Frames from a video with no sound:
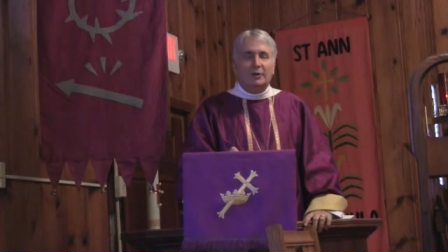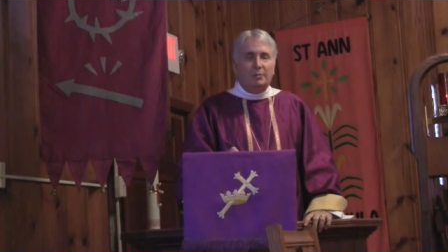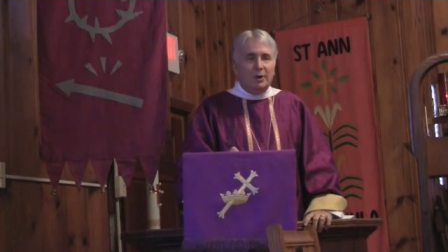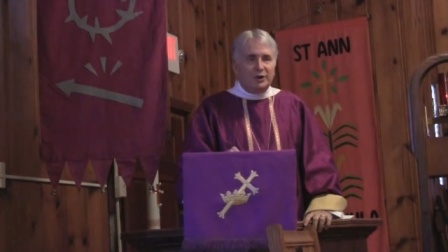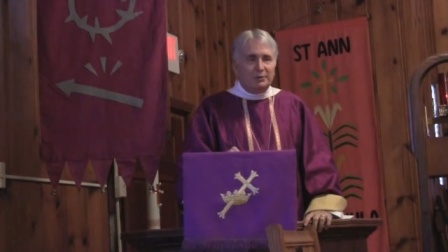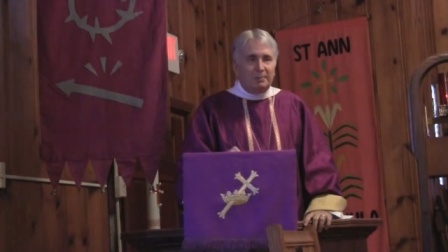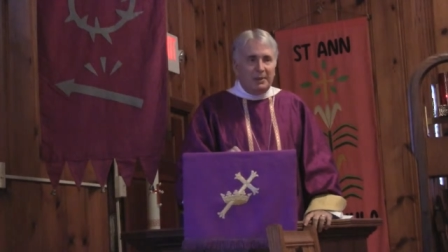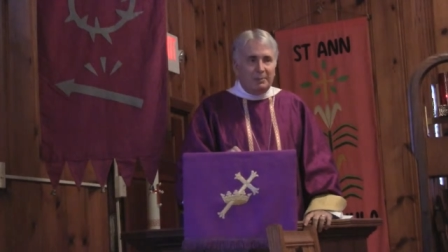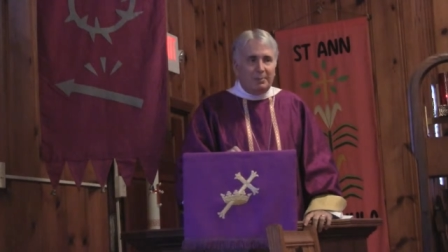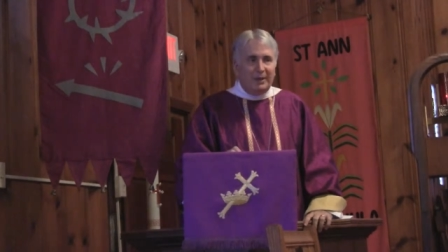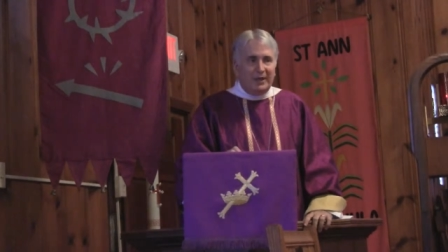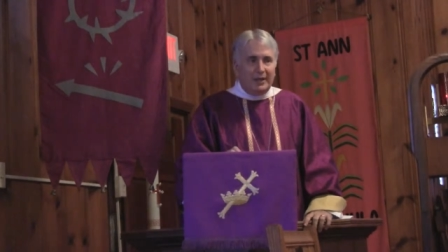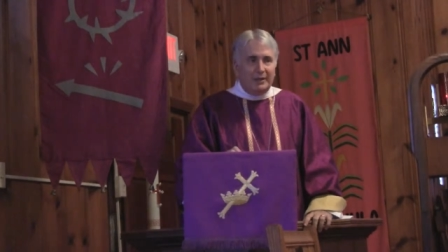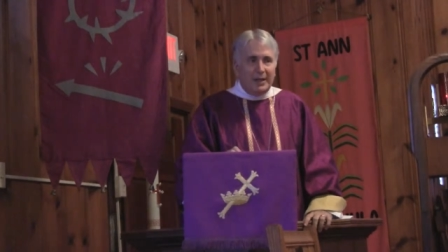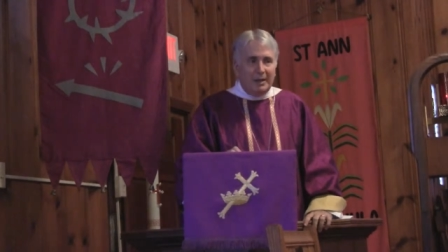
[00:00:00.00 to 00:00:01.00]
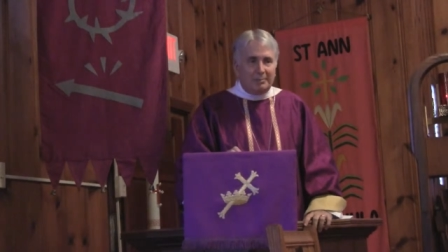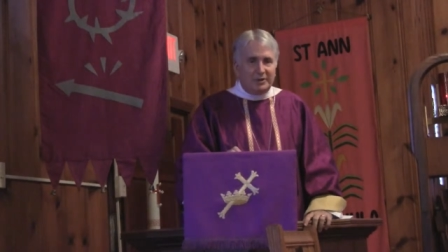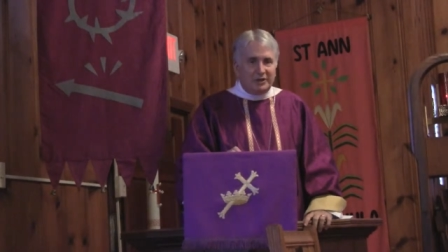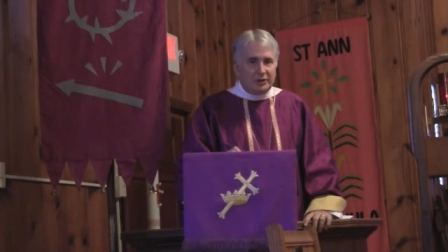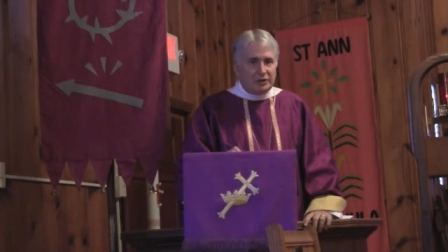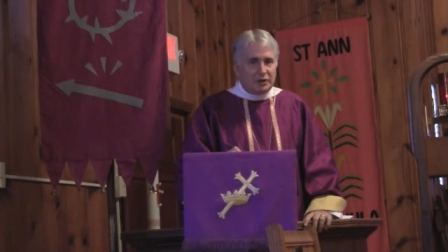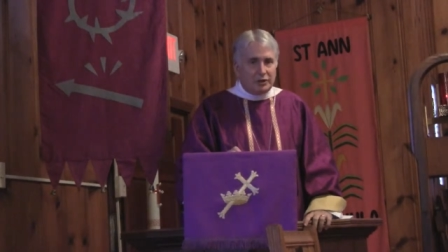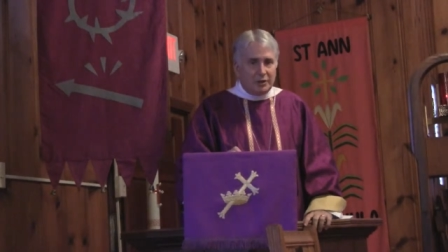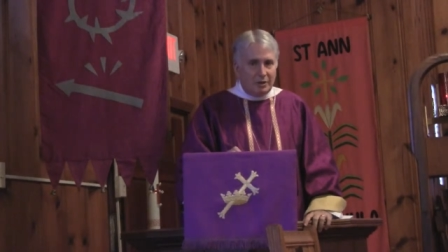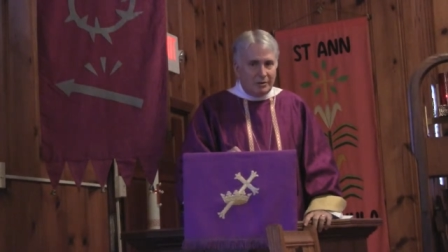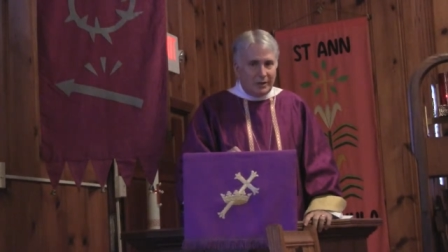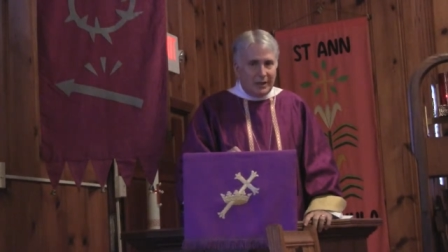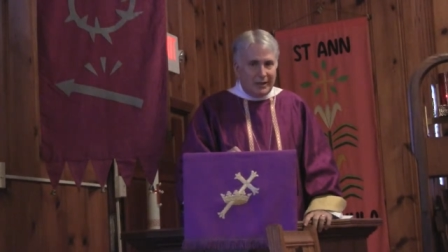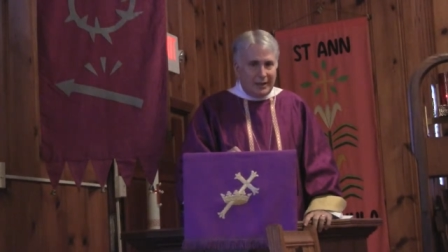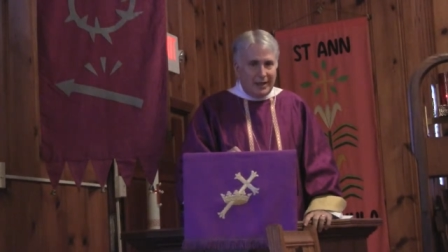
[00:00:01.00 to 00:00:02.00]
Most people in that position
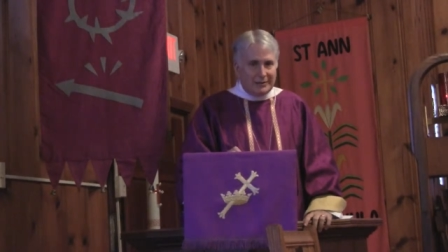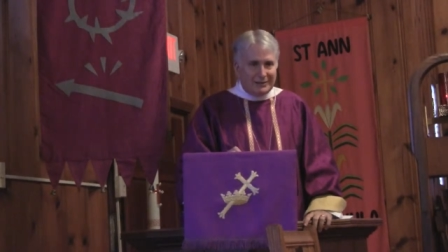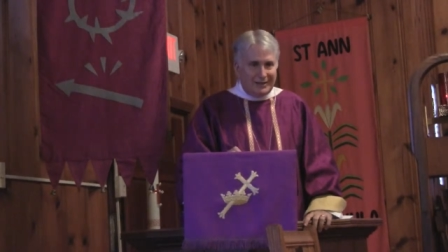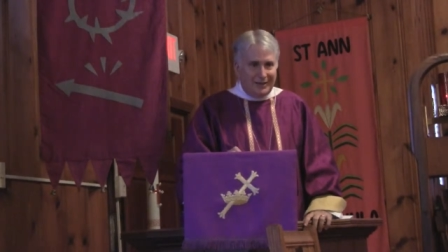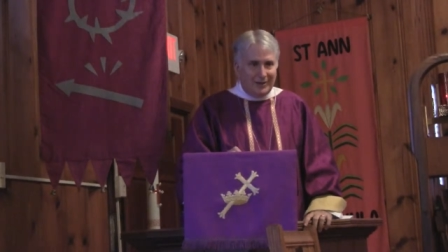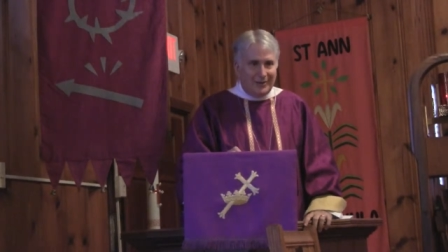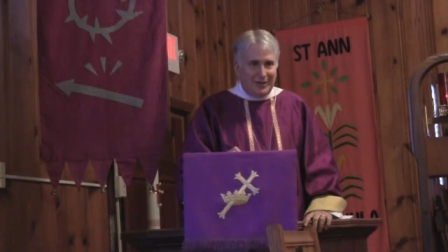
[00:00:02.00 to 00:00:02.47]
don't get asked that